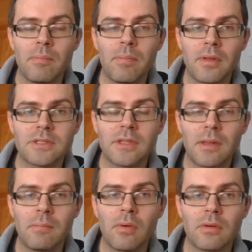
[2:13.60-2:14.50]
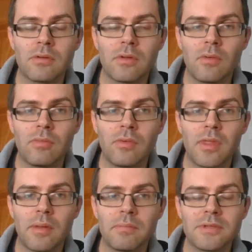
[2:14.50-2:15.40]
But it's still important to go through
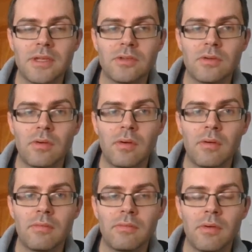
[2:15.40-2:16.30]
that procedure of